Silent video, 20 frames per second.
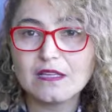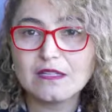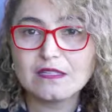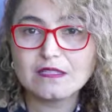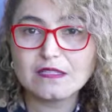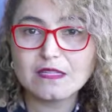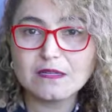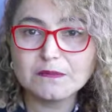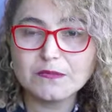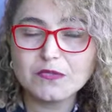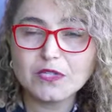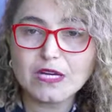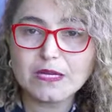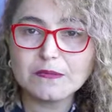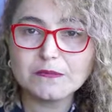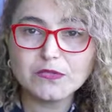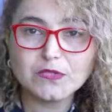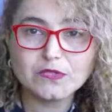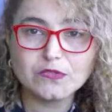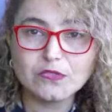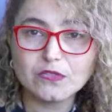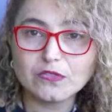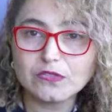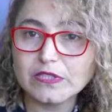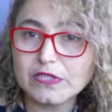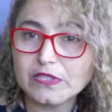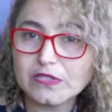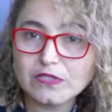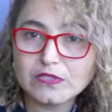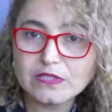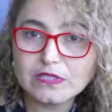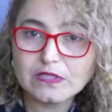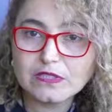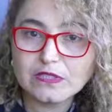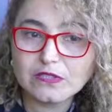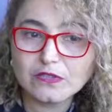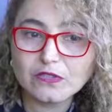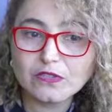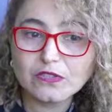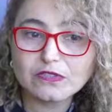Sometimes you don't need to see
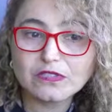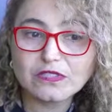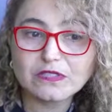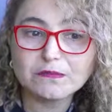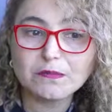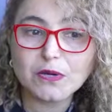the doctor,